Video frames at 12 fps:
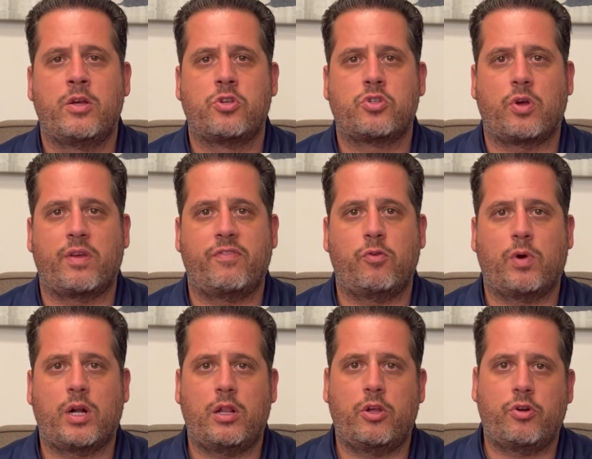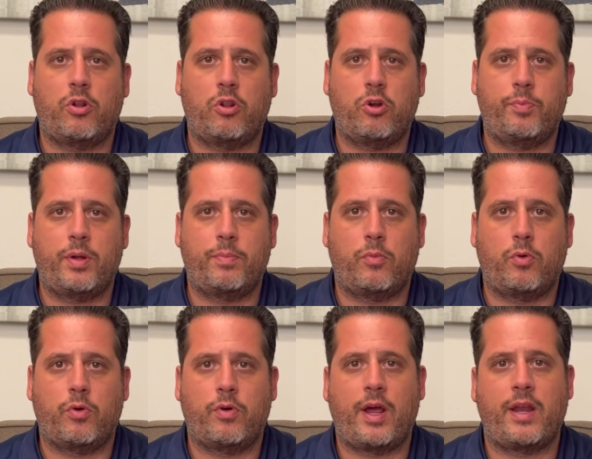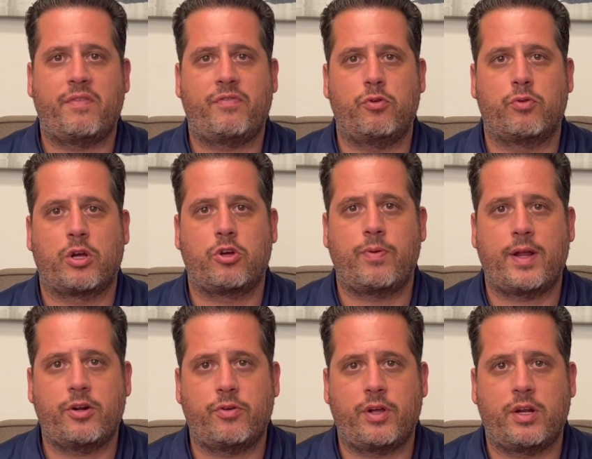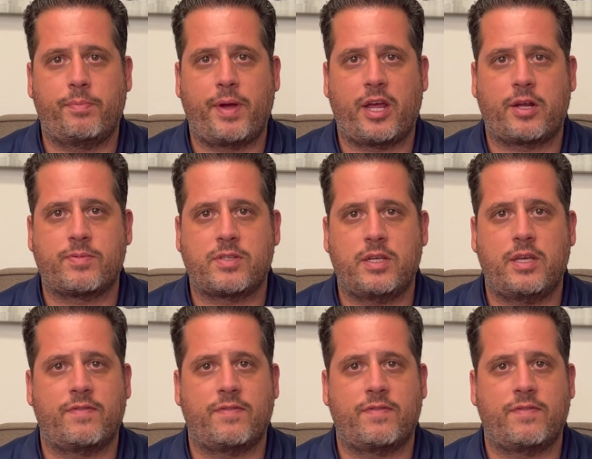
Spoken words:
So if you want to learn a little bit more, and if you're a creditor in a bankruptcy,